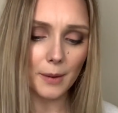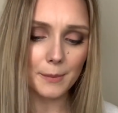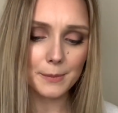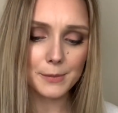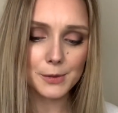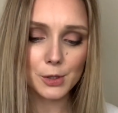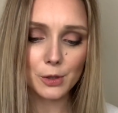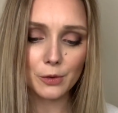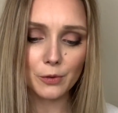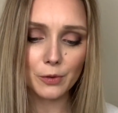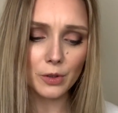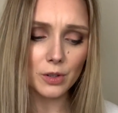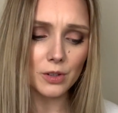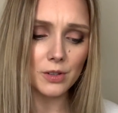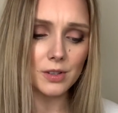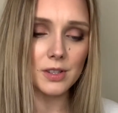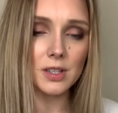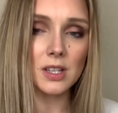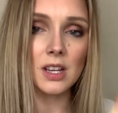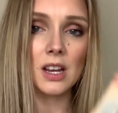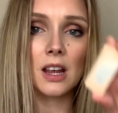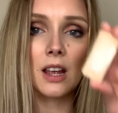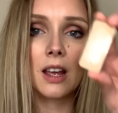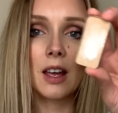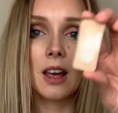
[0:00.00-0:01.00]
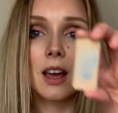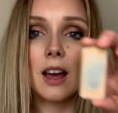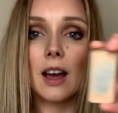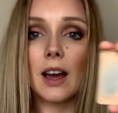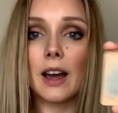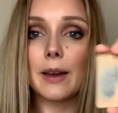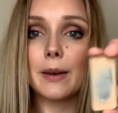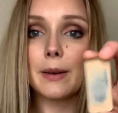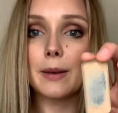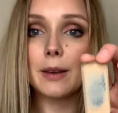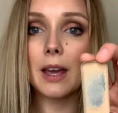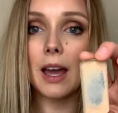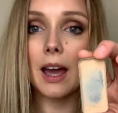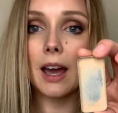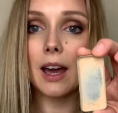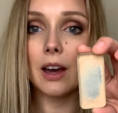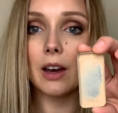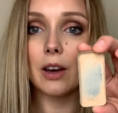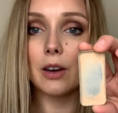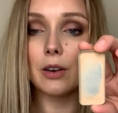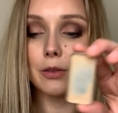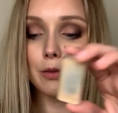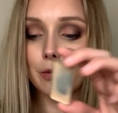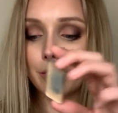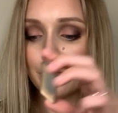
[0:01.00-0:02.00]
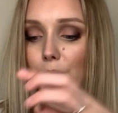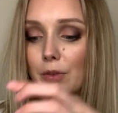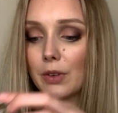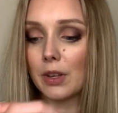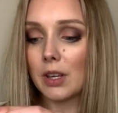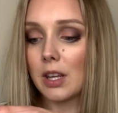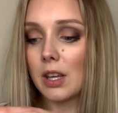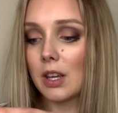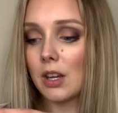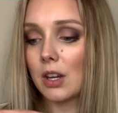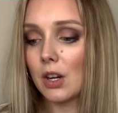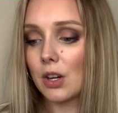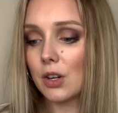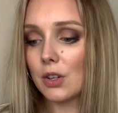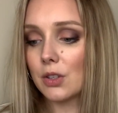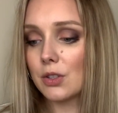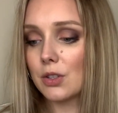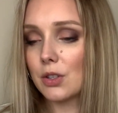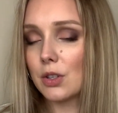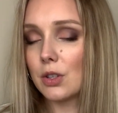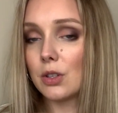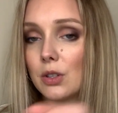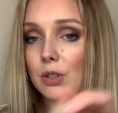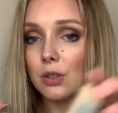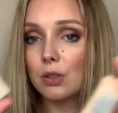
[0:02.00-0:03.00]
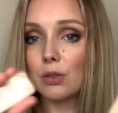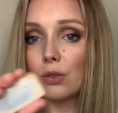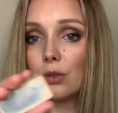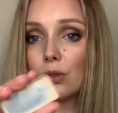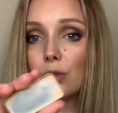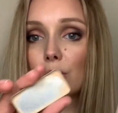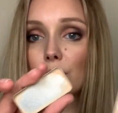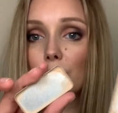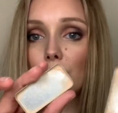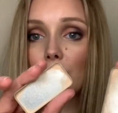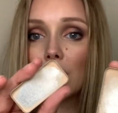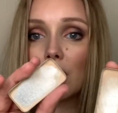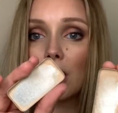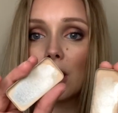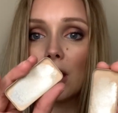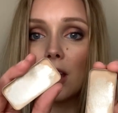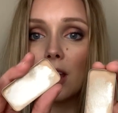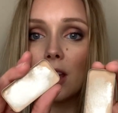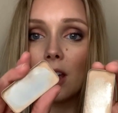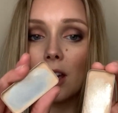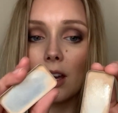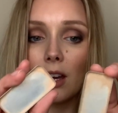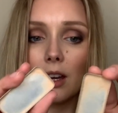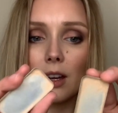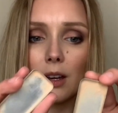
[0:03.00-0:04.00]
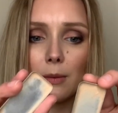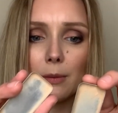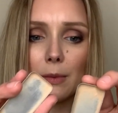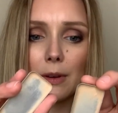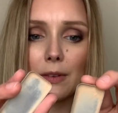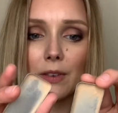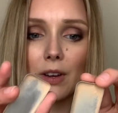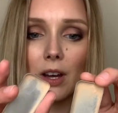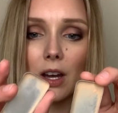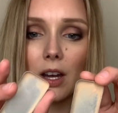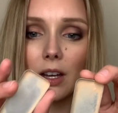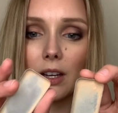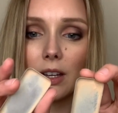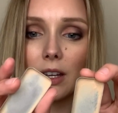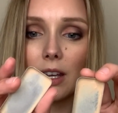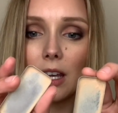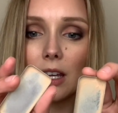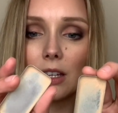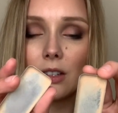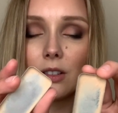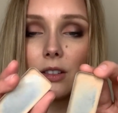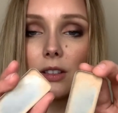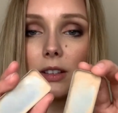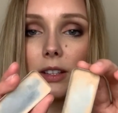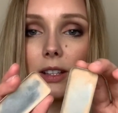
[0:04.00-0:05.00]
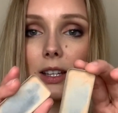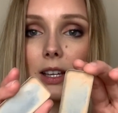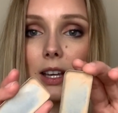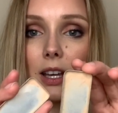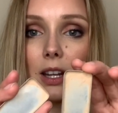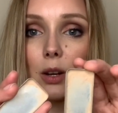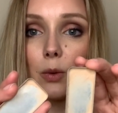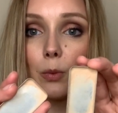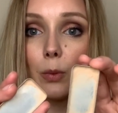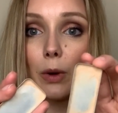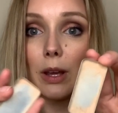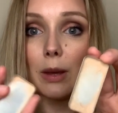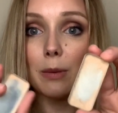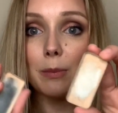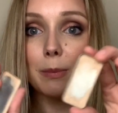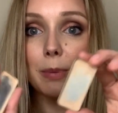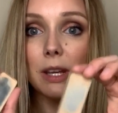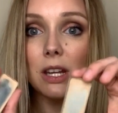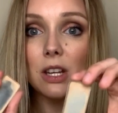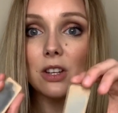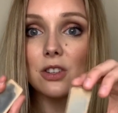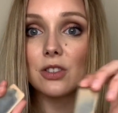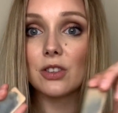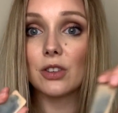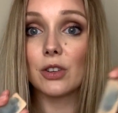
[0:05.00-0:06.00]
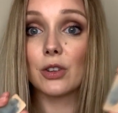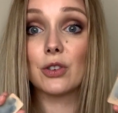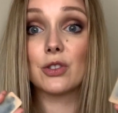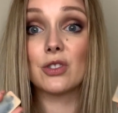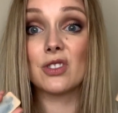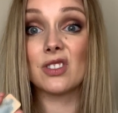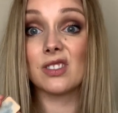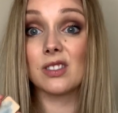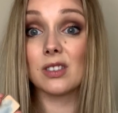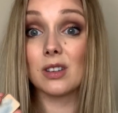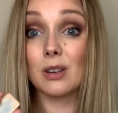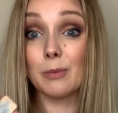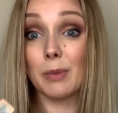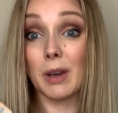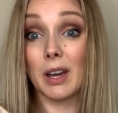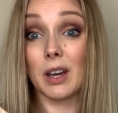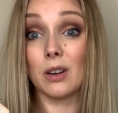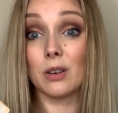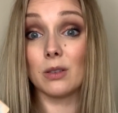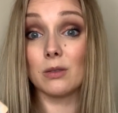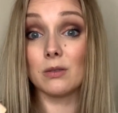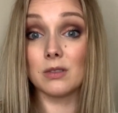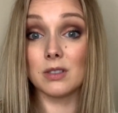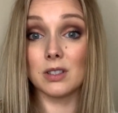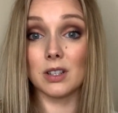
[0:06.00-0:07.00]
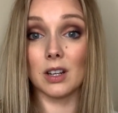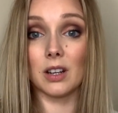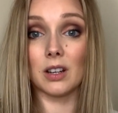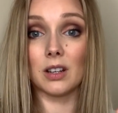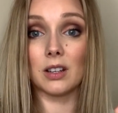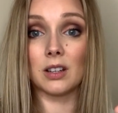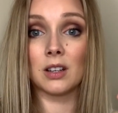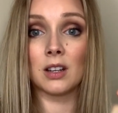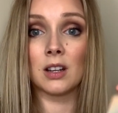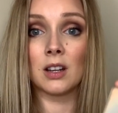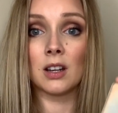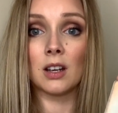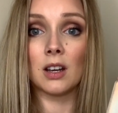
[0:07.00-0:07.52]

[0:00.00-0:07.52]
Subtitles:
So first I have here two, I've got a candlelit and a white peach that are just about done.